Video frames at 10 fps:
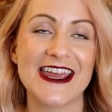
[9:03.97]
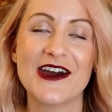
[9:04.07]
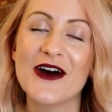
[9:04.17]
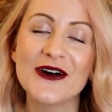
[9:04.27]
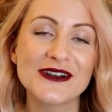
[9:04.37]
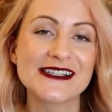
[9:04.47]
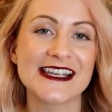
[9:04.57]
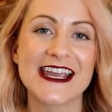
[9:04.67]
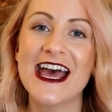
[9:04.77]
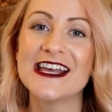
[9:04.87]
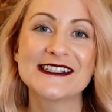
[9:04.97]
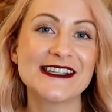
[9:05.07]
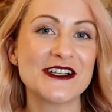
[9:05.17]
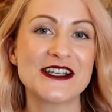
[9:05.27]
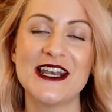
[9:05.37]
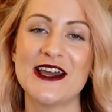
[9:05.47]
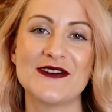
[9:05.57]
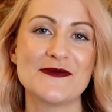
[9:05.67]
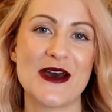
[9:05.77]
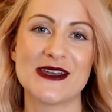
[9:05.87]
They are honestly such a
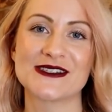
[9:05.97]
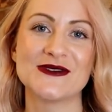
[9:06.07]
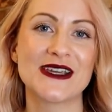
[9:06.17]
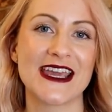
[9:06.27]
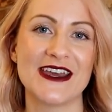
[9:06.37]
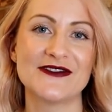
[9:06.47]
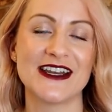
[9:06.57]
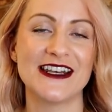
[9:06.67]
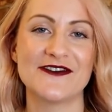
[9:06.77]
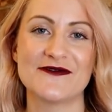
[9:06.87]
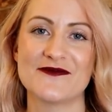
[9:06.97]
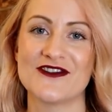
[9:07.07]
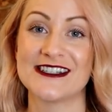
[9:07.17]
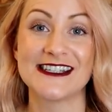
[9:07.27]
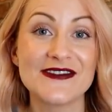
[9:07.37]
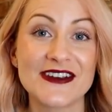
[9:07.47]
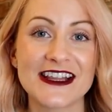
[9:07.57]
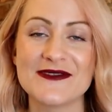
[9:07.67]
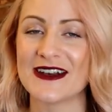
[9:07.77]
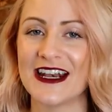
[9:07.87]
lovely personal gift. I love
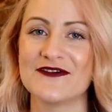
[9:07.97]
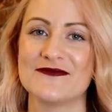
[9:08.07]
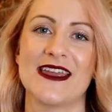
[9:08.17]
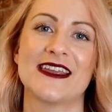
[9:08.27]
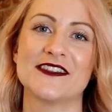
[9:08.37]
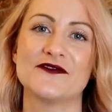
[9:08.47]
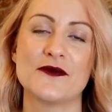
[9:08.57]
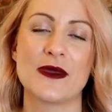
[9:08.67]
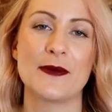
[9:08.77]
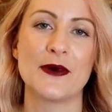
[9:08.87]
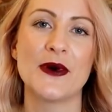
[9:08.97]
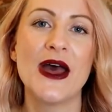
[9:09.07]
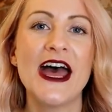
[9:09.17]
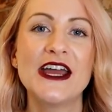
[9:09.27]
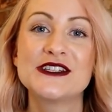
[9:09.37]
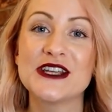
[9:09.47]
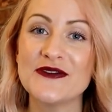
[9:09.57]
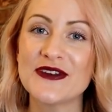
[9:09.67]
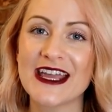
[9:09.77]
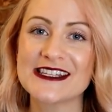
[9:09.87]
receiving them and I love making them for people.
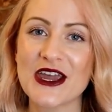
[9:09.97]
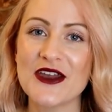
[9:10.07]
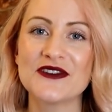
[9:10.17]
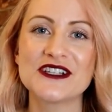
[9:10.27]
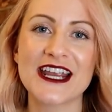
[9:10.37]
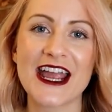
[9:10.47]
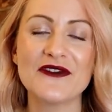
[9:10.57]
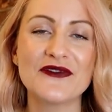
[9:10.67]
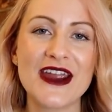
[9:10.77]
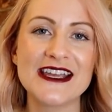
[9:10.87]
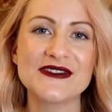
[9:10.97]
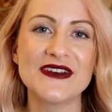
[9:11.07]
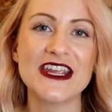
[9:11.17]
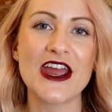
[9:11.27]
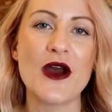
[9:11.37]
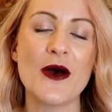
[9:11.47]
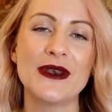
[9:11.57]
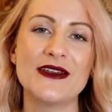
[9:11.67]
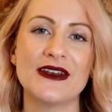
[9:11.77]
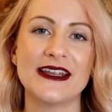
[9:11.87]
Don't forget to go over and check out Freya's video.
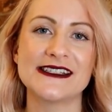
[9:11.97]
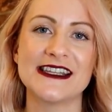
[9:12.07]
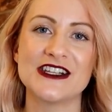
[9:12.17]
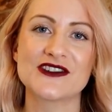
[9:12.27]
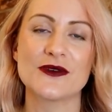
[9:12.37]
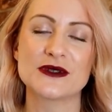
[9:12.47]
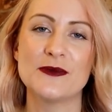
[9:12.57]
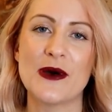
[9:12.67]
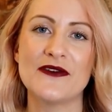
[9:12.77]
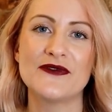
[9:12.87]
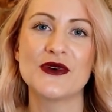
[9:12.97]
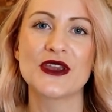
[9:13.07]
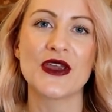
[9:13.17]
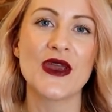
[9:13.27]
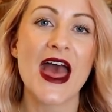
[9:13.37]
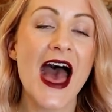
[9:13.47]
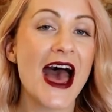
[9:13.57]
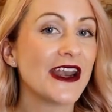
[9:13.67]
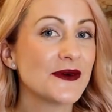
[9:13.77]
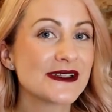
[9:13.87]
I'll leave it linked in the description bar for you,
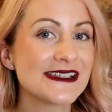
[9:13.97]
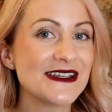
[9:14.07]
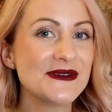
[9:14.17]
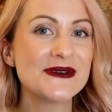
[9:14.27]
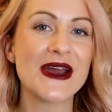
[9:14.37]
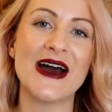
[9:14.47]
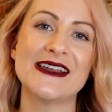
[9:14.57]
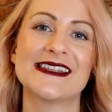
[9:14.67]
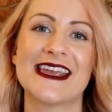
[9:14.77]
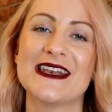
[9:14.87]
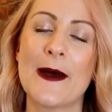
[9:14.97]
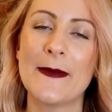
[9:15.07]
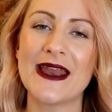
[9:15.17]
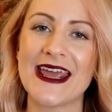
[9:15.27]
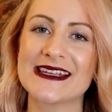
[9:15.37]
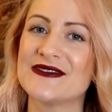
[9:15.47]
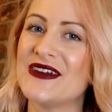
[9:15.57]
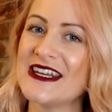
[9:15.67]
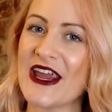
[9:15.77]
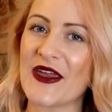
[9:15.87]
and I will see you guys in my next
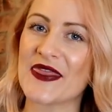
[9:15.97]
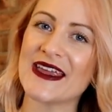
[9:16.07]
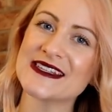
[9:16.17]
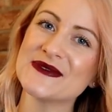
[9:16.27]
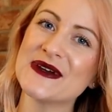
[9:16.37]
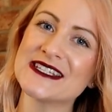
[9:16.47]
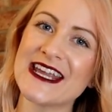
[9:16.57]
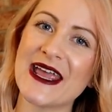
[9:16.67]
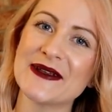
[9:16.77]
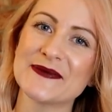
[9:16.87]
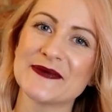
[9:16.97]
video. Thanks for watching.